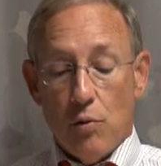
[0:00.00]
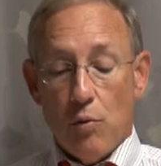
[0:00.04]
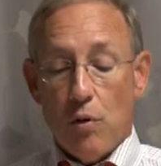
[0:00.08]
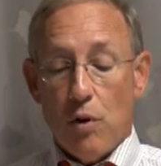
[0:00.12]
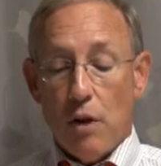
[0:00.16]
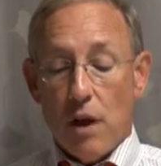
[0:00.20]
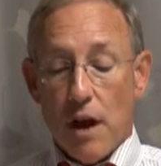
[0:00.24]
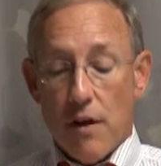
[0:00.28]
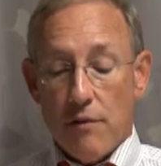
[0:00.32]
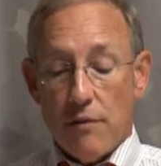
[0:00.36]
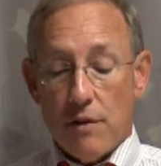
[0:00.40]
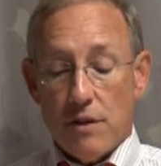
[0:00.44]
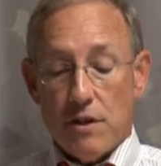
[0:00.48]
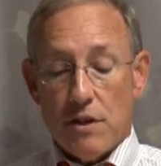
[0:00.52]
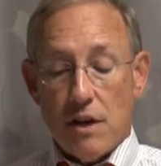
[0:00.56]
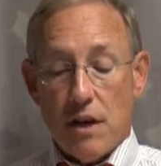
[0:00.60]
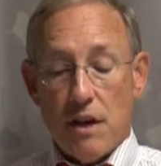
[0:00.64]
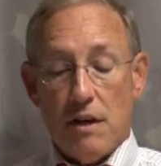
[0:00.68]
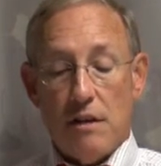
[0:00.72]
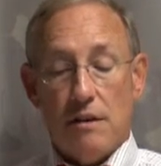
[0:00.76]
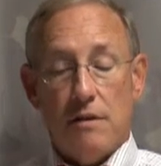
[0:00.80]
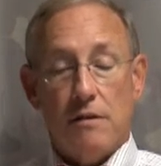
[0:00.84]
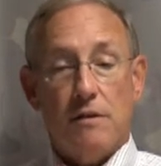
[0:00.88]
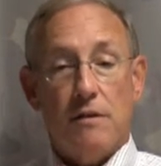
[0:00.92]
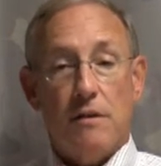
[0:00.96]
You will have a
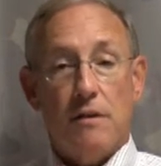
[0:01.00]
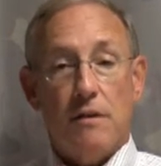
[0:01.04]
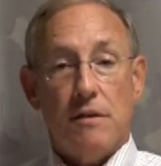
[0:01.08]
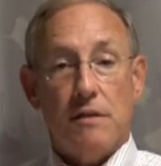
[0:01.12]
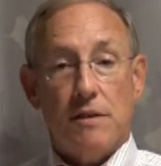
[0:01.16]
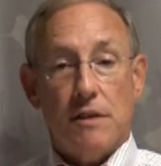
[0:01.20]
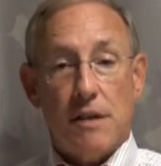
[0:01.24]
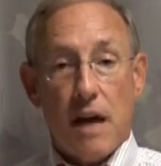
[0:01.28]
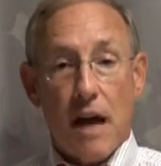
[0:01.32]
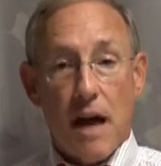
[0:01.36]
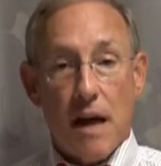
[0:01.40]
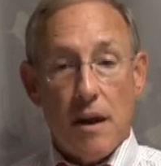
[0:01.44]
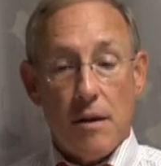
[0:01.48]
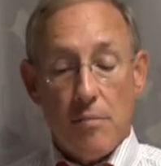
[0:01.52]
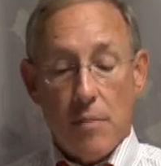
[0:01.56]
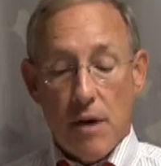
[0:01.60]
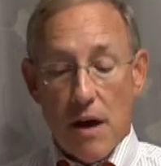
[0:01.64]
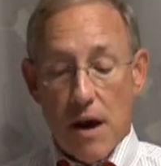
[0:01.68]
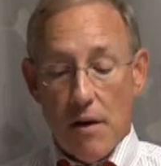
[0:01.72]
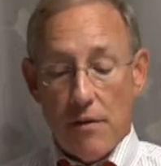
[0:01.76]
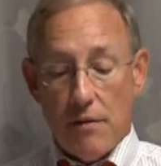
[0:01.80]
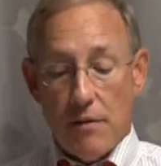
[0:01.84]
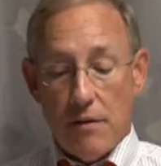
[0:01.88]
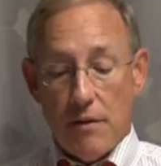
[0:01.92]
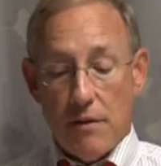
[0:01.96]
chance to decide
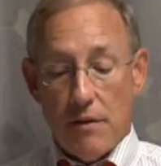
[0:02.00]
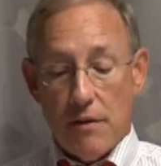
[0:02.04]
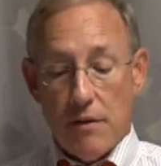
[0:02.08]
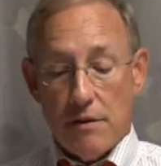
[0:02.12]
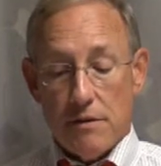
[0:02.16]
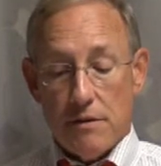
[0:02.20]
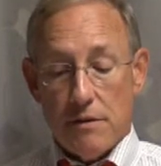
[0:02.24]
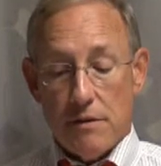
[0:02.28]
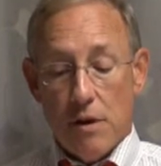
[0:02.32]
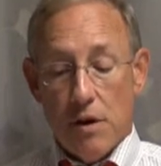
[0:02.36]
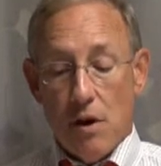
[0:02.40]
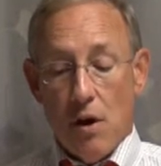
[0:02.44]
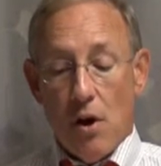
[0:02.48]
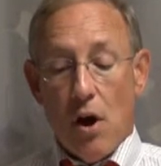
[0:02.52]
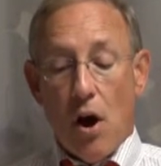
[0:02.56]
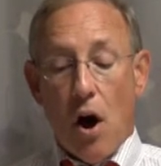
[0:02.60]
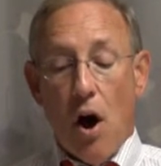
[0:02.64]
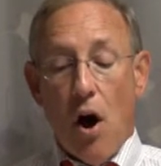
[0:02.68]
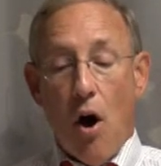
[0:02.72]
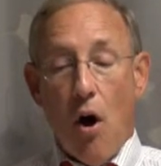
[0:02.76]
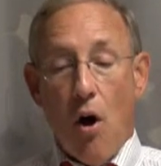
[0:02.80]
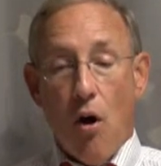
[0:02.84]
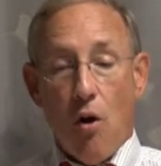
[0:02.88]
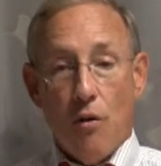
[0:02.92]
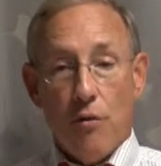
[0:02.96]
about this
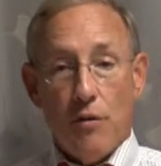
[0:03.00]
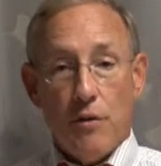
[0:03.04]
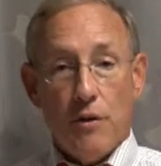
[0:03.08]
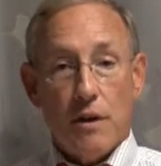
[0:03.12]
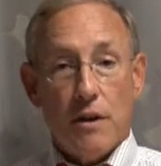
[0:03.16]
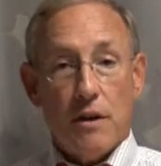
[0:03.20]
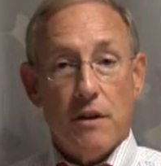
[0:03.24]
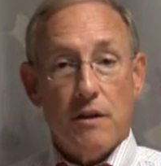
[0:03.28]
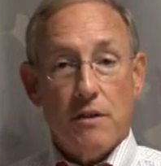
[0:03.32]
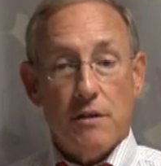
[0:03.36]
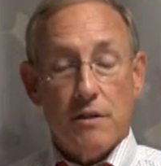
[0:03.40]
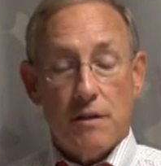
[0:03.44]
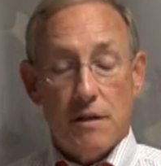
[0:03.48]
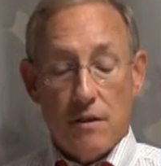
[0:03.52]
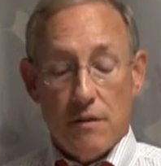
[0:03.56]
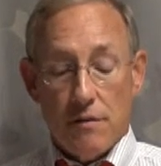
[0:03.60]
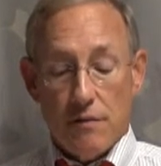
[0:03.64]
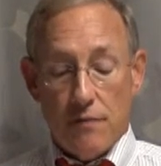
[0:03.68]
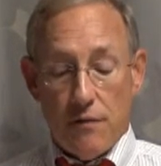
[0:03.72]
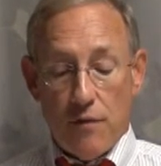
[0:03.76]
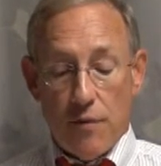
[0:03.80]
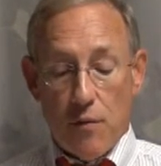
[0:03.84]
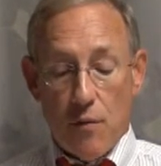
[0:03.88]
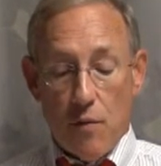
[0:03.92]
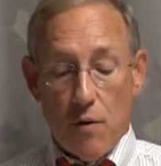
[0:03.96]
on the
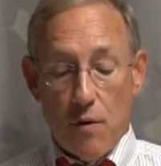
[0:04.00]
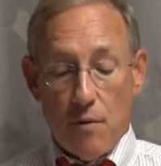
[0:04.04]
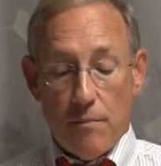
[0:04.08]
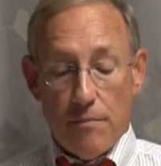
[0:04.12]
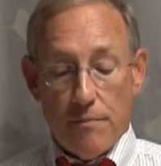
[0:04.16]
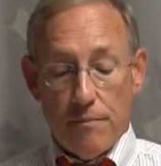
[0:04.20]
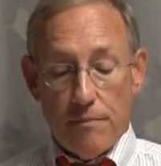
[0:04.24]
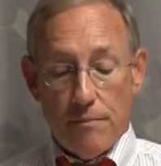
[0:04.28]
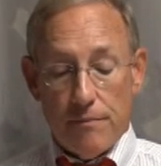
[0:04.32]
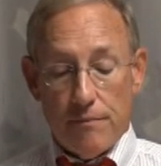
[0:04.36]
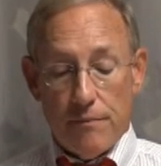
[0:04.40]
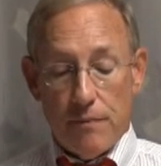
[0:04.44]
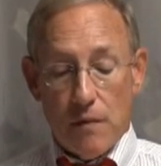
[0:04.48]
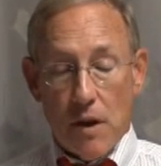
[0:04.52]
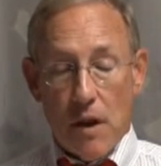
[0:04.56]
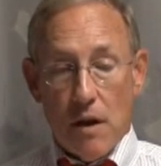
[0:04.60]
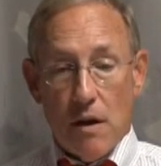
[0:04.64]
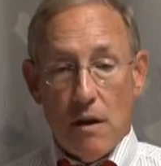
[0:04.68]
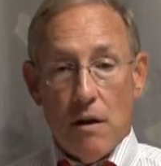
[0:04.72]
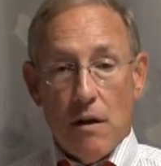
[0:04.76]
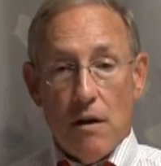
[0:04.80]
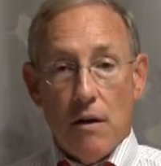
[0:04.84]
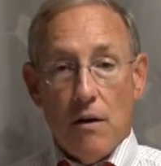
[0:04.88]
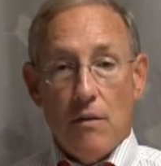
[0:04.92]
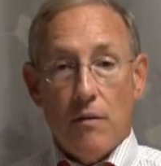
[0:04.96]
consent form.
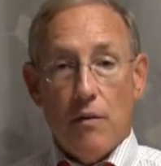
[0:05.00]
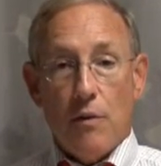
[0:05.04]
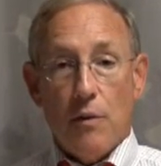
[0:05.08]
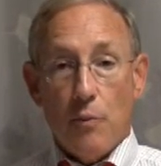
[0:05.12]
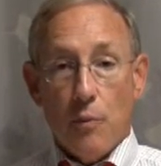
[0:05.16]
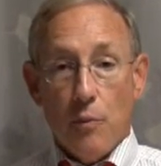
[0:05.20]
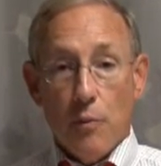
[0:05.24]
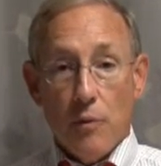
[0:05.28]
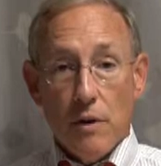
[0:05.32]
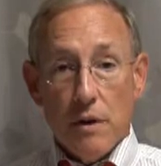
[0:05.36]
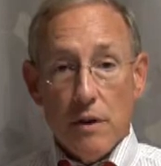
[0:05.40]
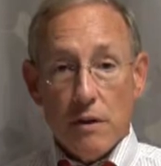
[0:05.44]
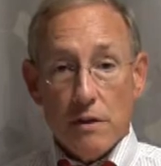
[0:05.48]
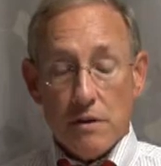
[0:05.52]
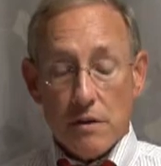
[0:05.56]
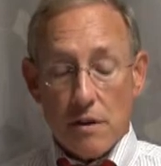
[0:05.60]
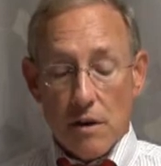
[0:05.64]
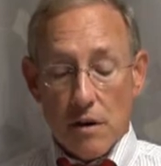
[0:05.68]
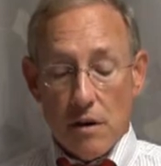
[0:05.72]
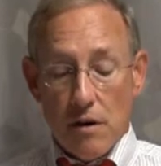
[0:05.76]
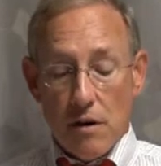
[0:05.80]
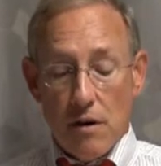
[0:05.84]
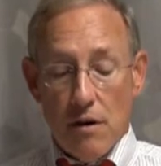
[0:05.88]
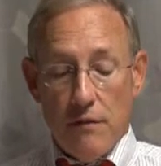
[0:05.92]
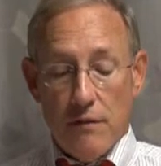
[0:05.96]
The
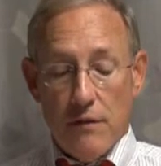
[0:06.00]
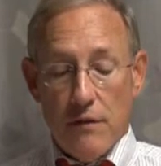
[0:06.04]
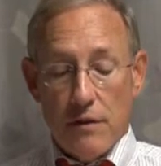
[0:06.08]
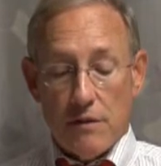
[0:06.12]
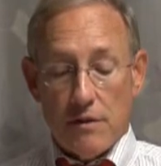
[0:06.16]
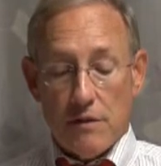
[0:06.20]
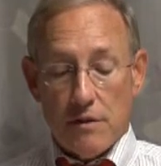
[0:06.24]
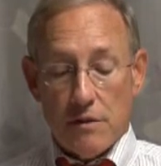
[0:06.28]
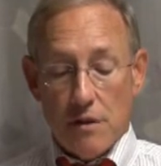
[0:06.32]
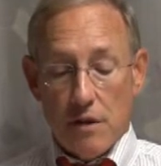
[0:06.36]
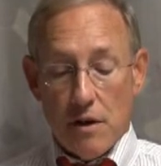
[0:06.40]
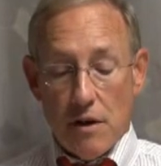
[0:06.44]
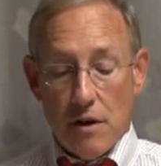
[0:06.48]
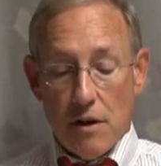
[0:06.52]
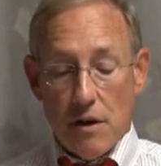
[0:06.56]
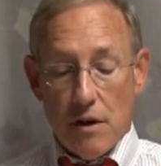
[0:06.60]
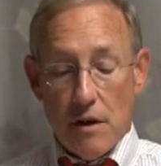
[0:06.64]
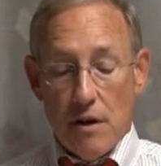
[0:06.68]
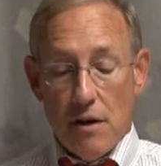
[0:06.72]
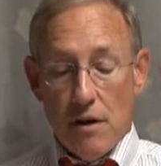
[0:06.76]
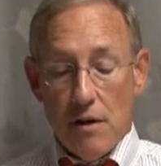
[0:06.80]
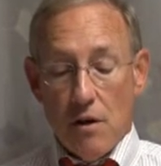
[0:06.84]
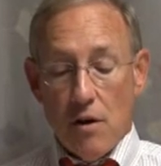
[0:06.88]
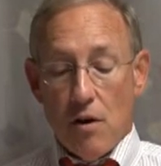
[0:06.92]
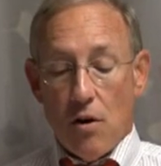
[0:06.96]
risks of this
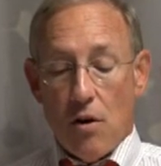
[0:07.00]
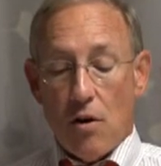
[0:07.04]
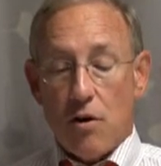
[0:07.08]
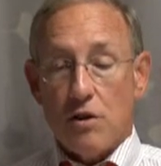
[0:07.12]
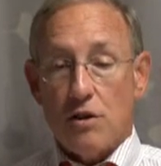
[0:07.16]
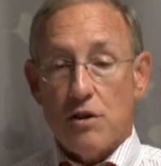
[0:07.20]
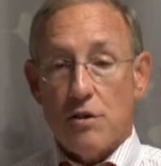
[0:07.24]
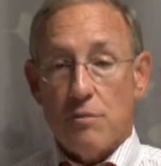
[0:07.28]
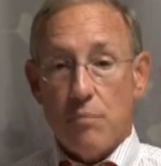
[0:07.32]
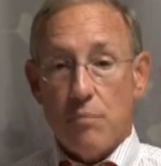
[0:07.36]
study are